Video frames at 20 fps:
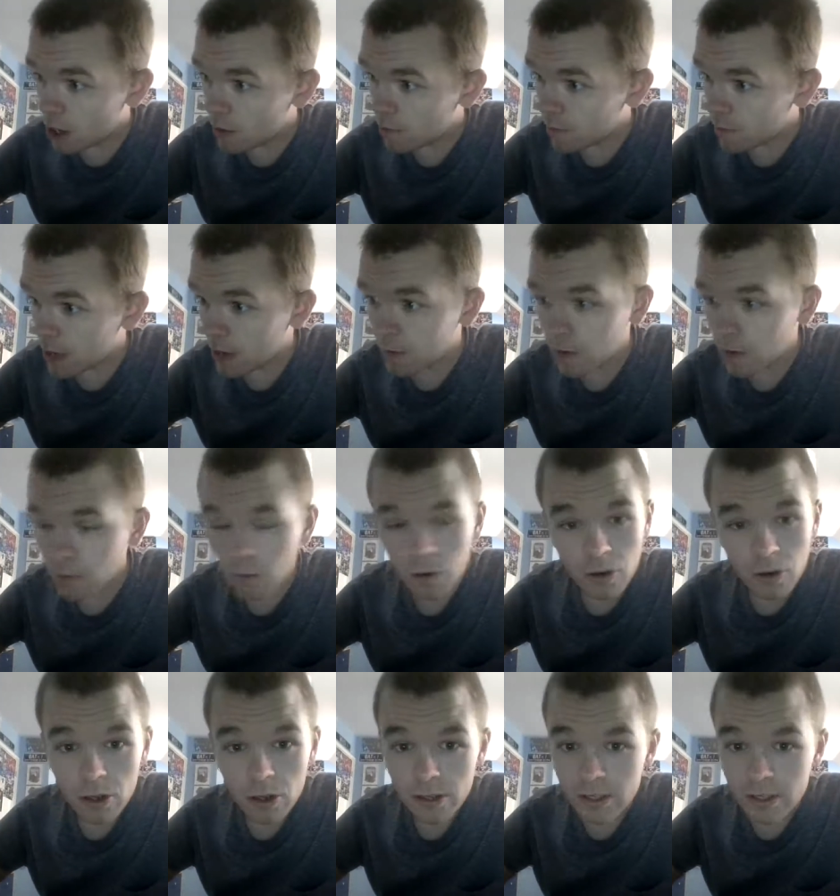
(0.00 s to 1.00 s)
Maybe
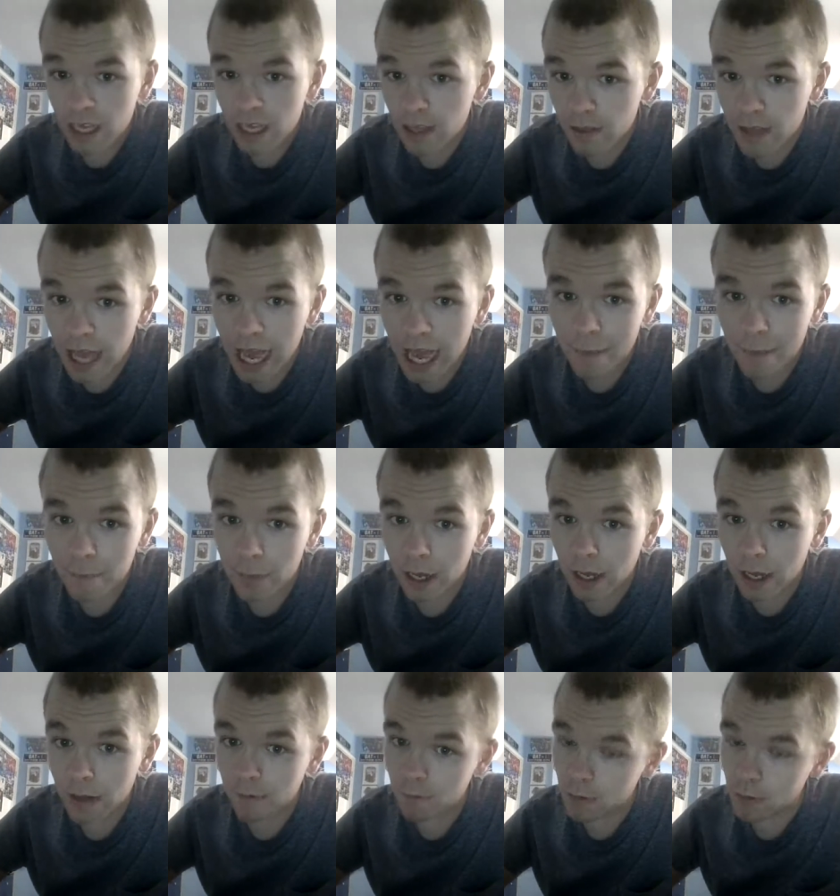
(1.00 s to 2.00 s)
we could have seen that,
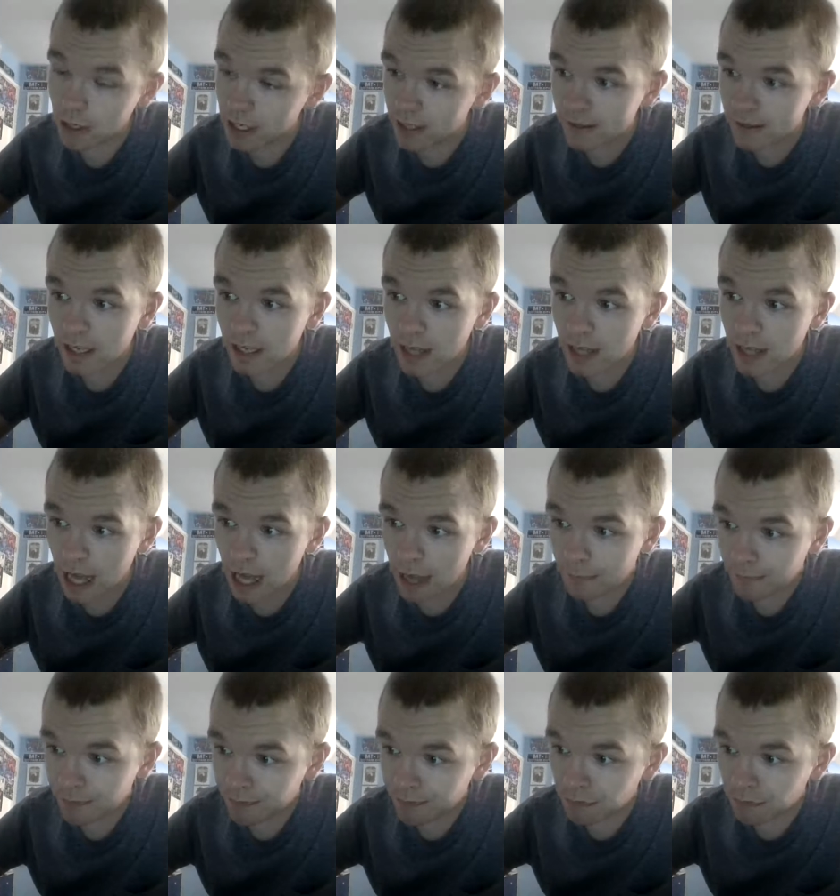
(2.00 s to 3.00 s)
but we didn't see that.
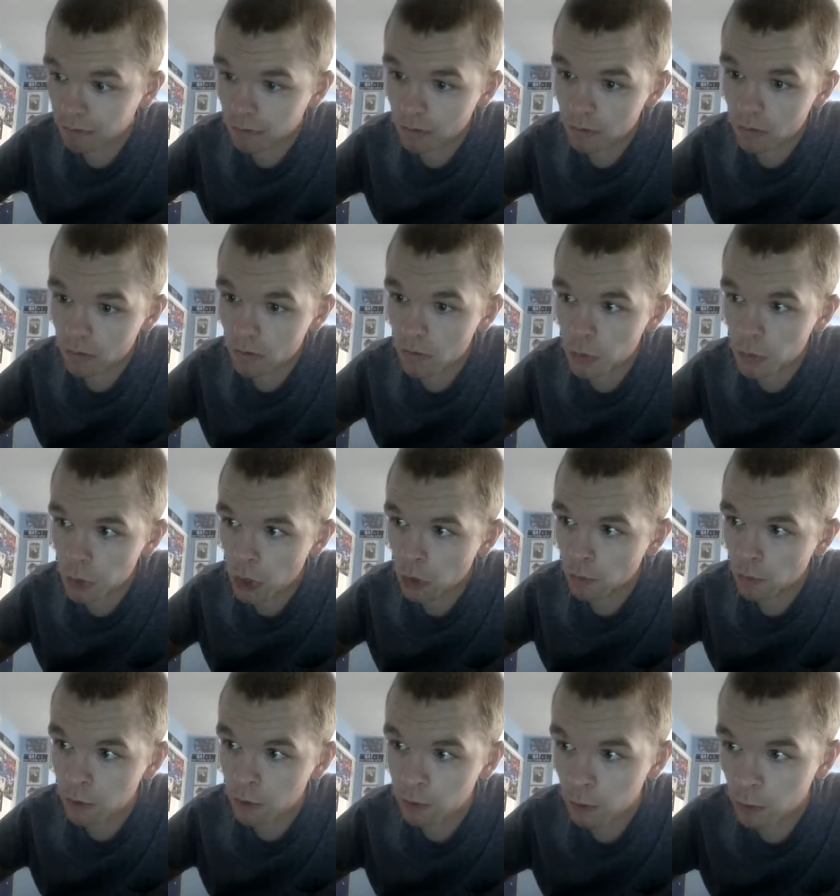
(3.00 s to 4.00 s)

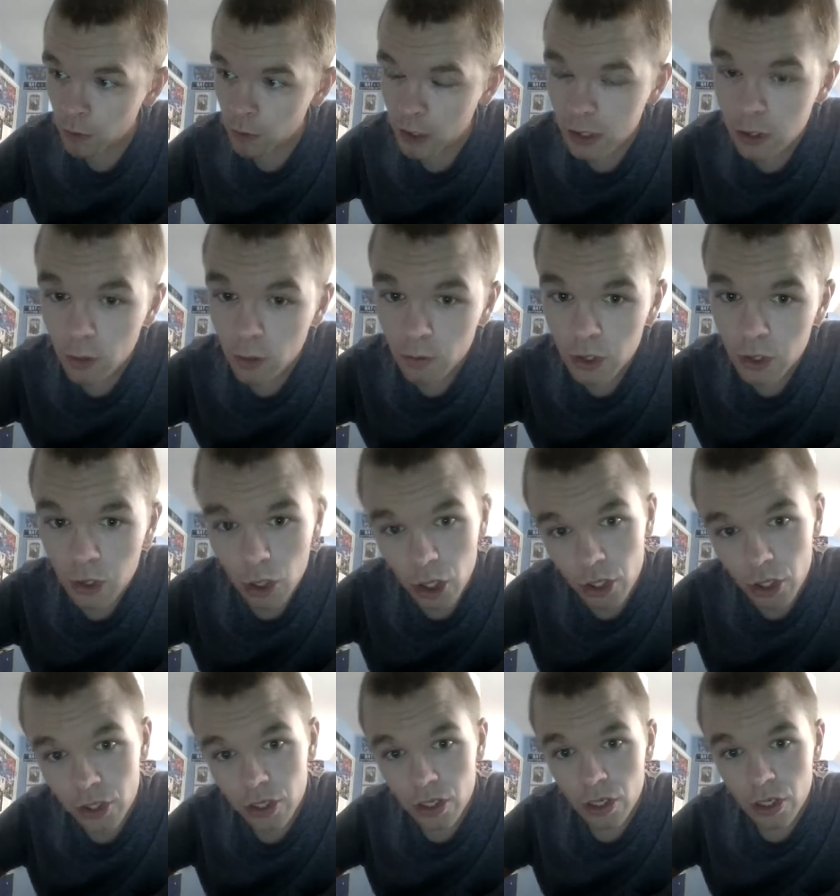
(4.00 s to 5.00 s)
What we saw was
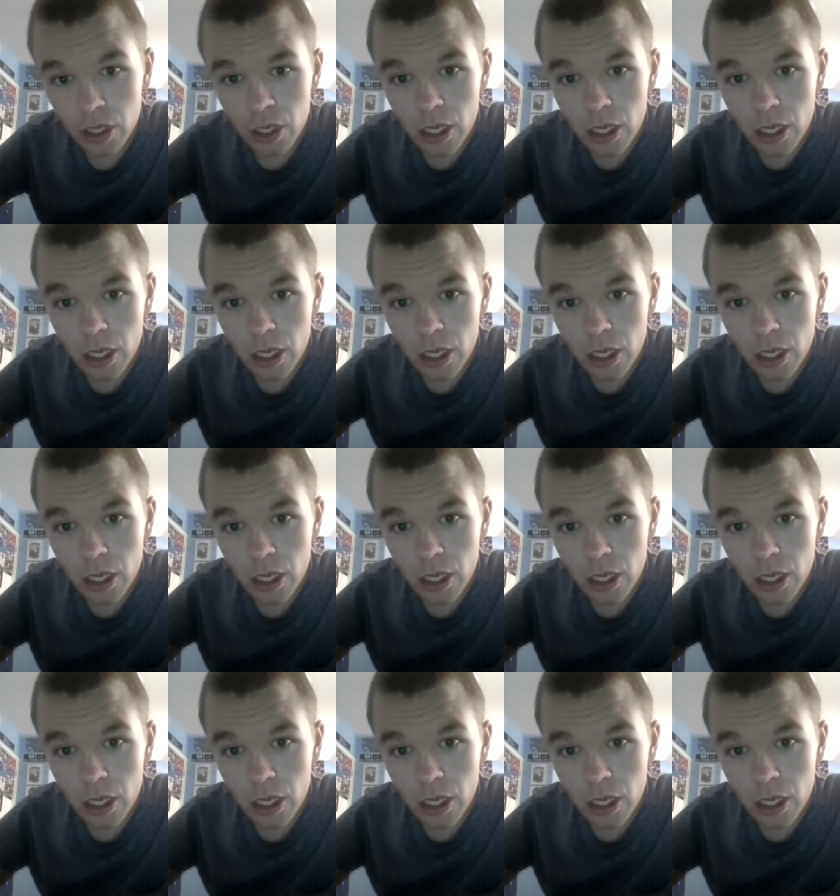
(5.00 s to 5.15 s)
good.